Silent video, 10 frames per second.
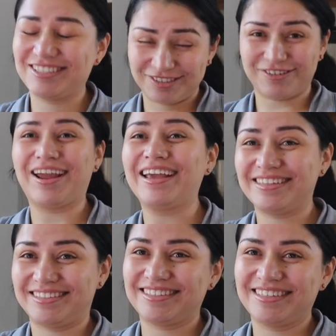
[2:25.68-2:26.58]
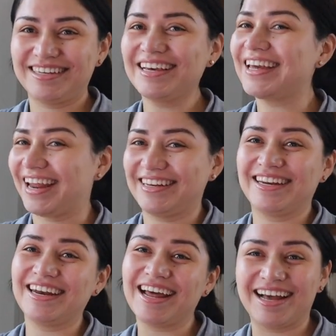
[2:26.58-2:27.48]
straight, and I
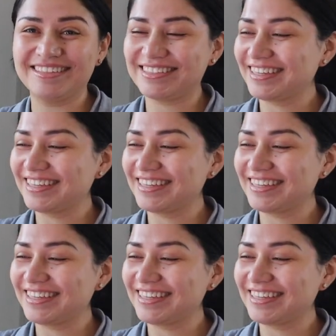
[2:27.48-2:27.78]
did not.